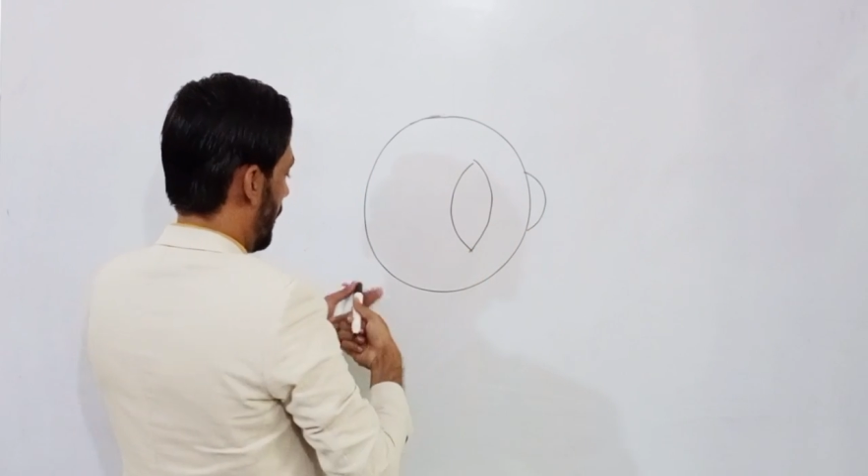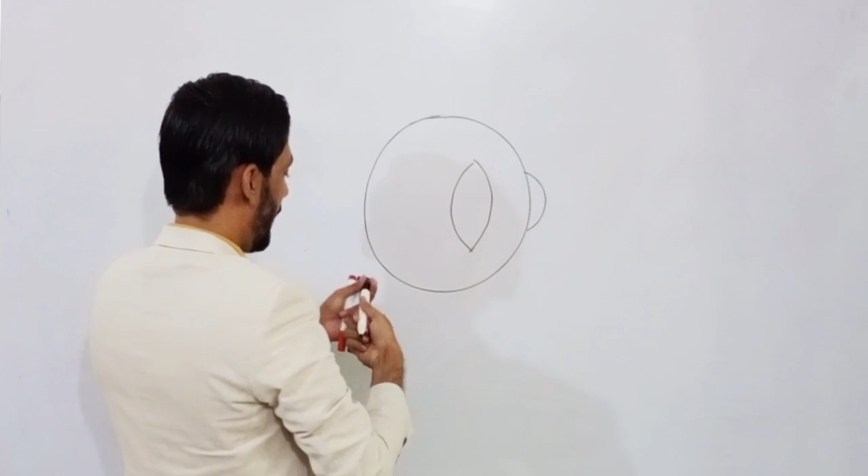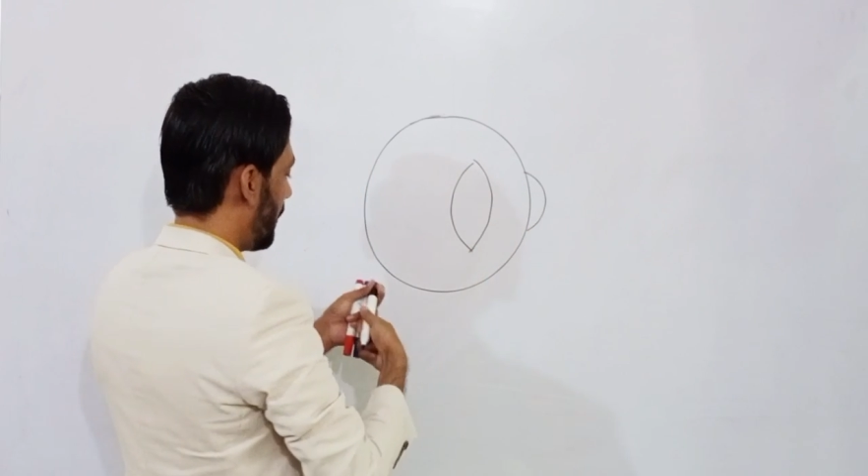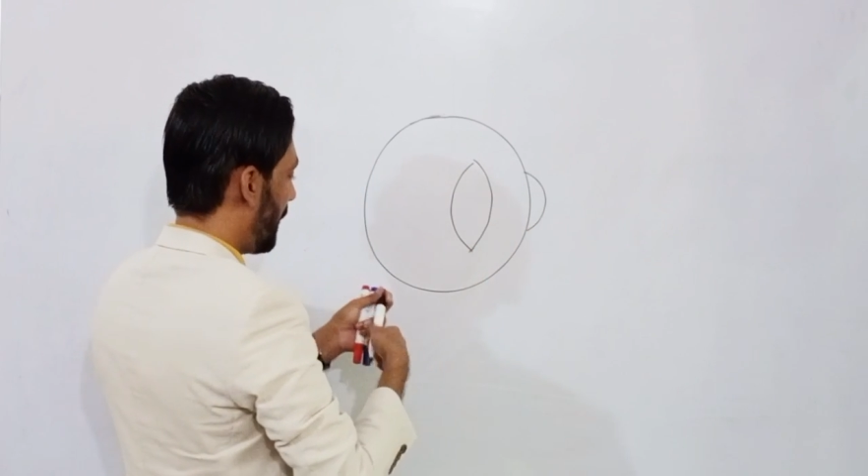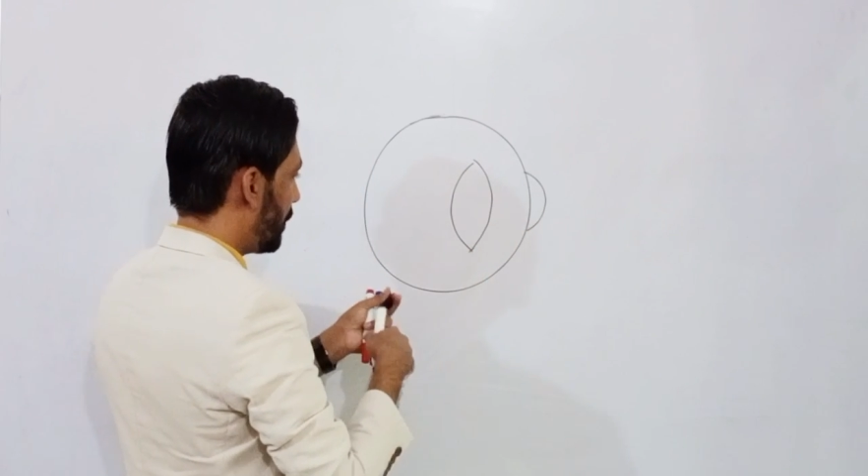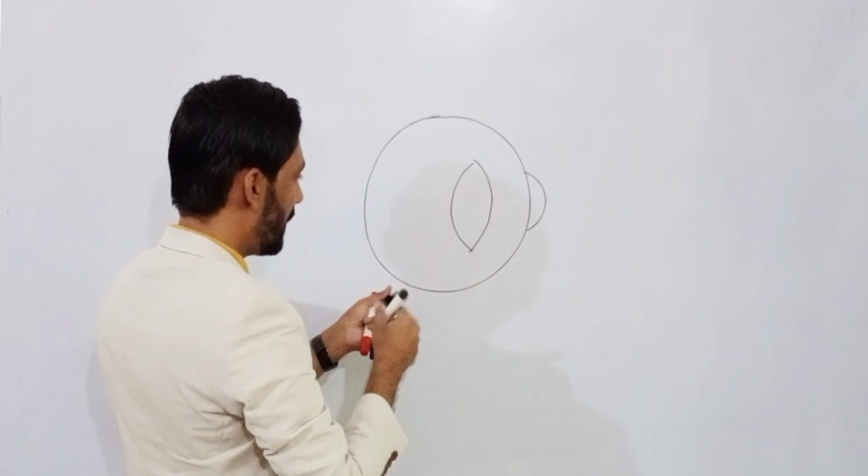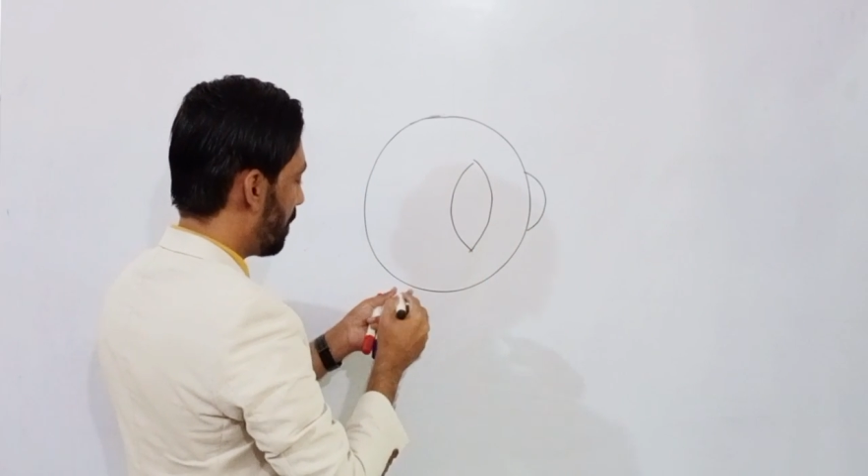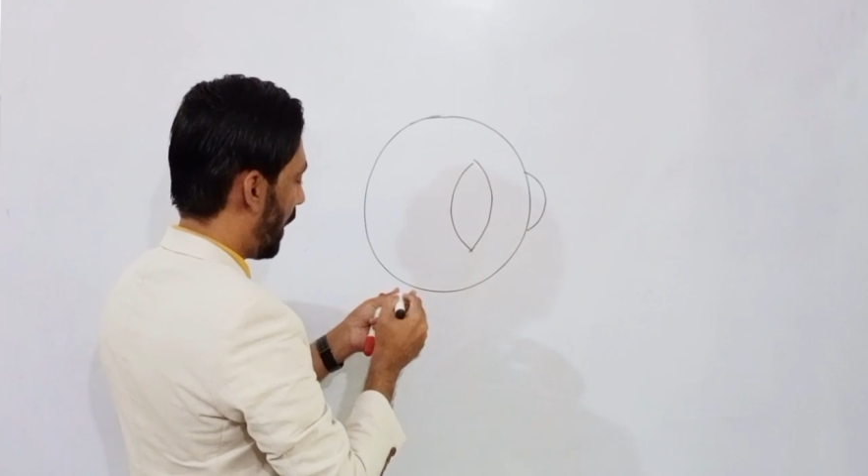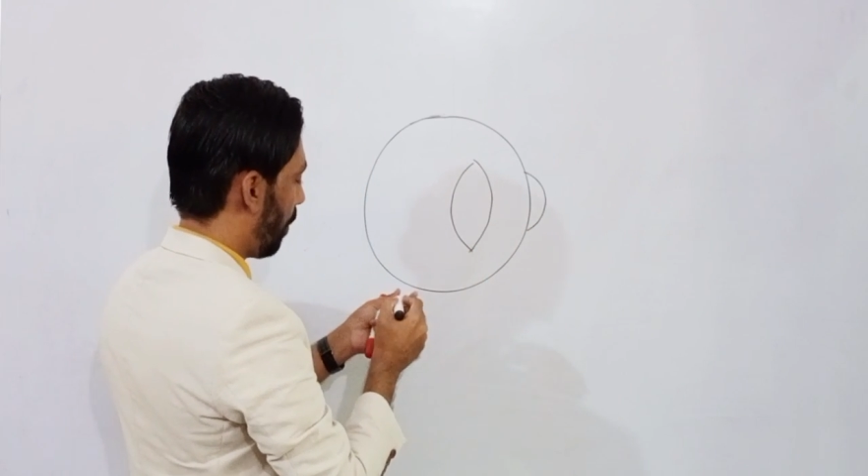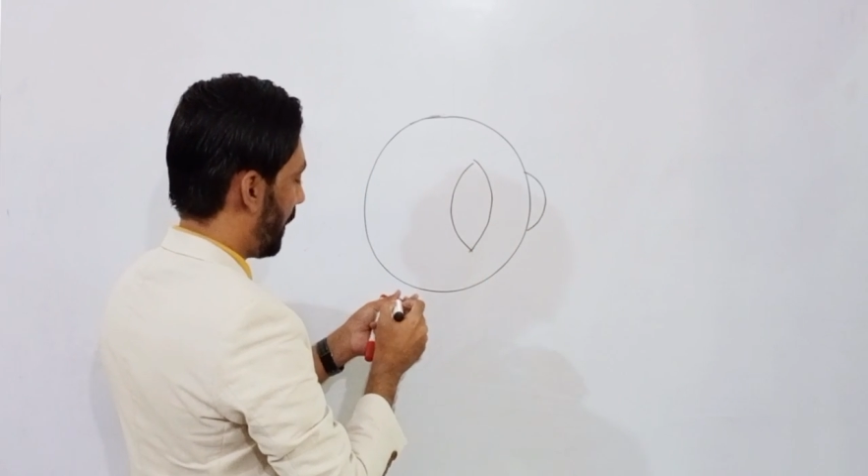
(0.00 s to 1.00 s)
And the patient is
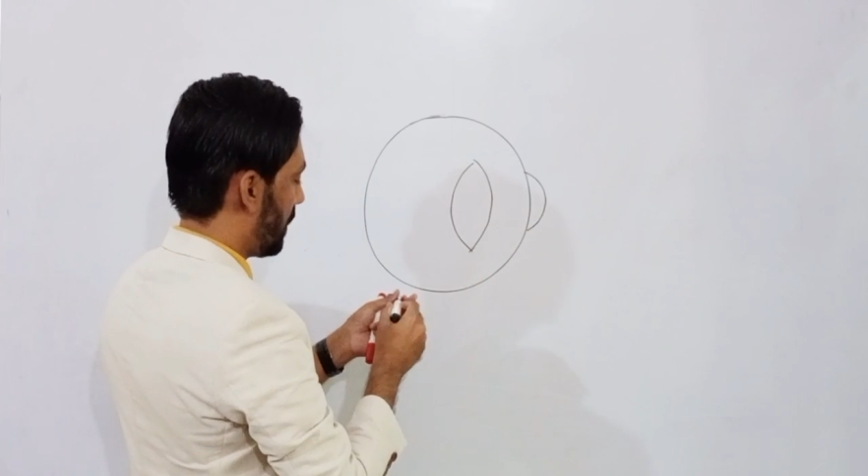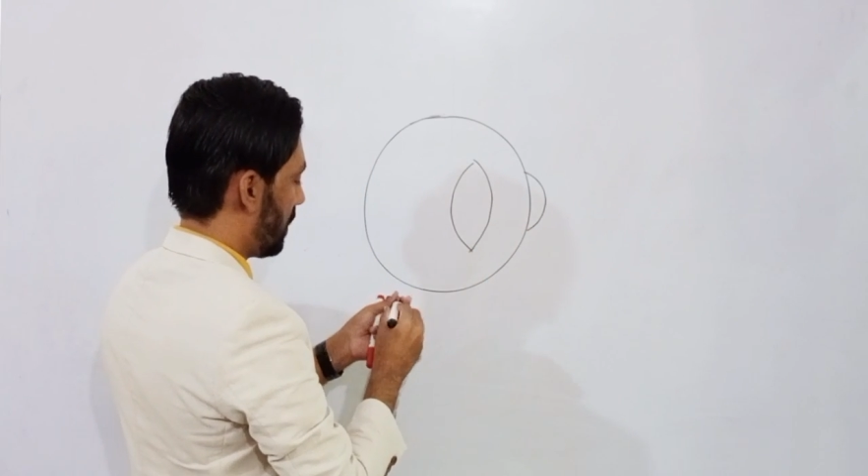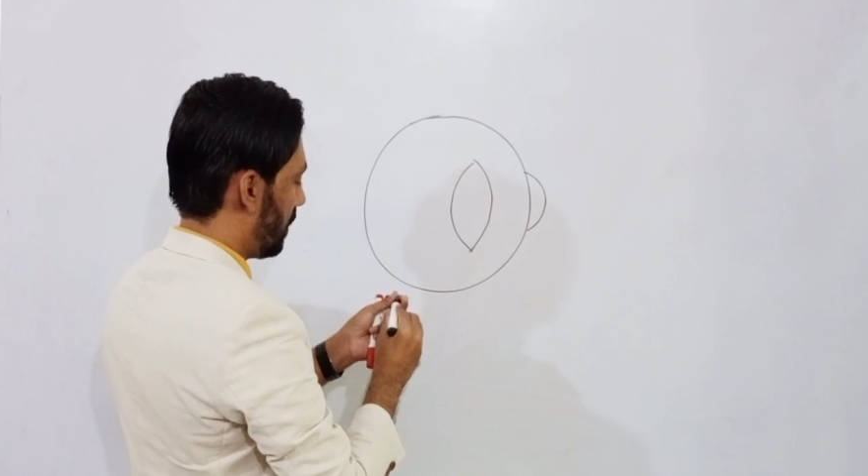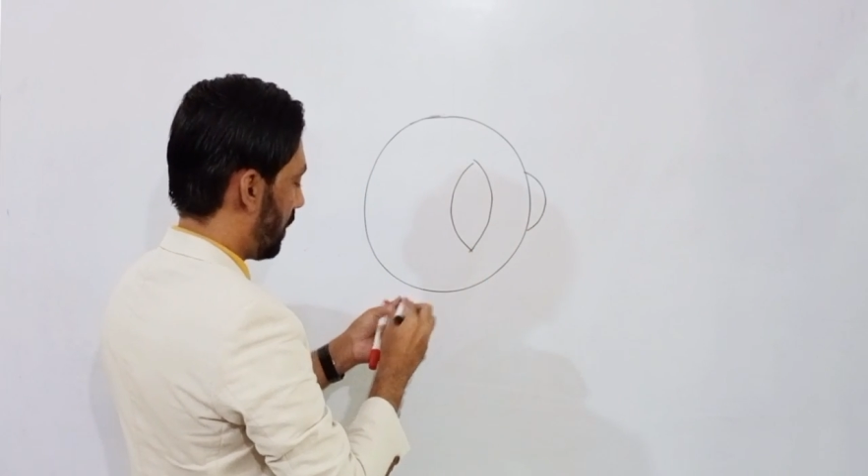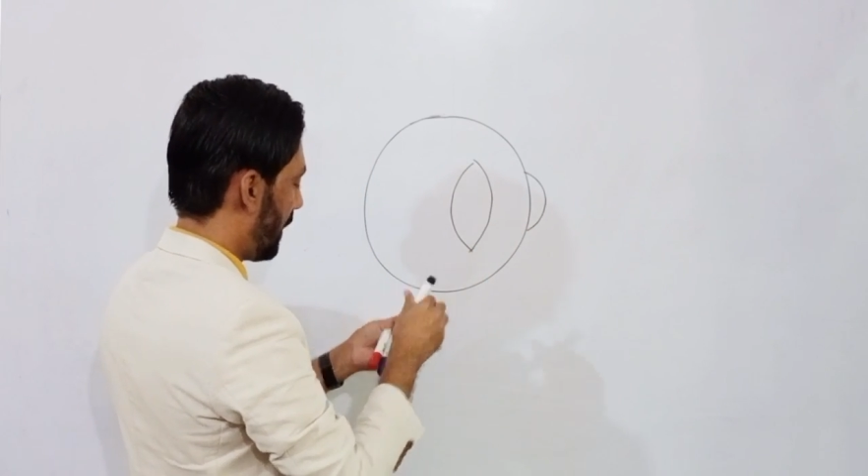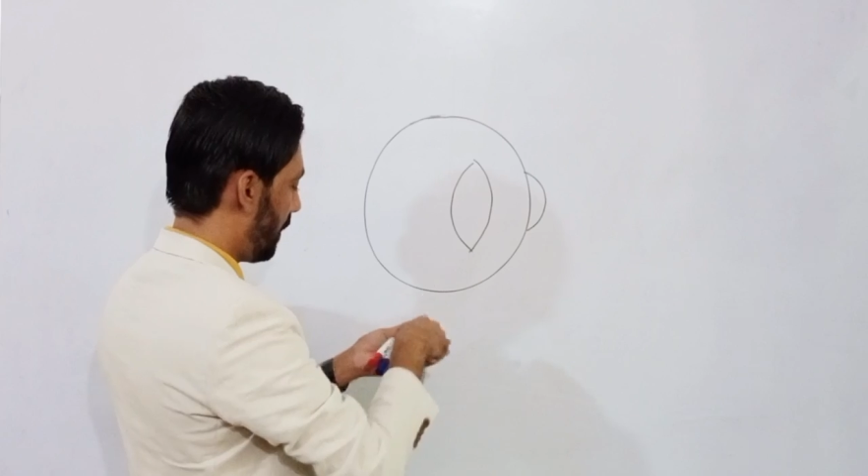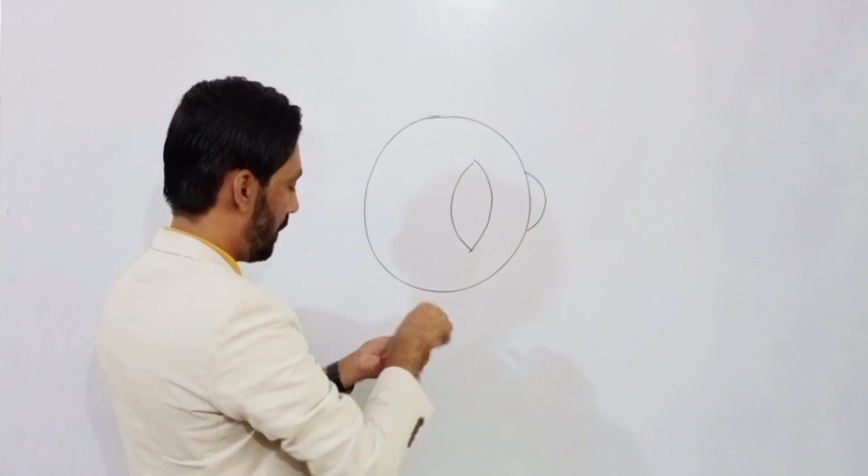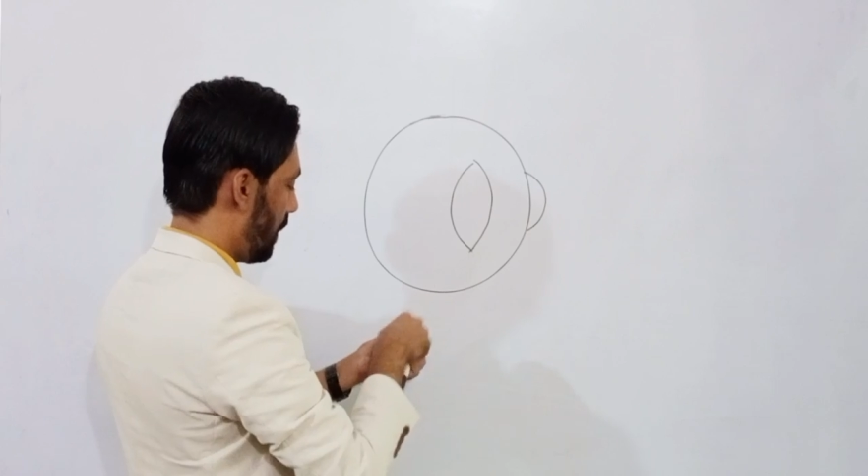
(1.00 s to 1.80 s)
myopic, right?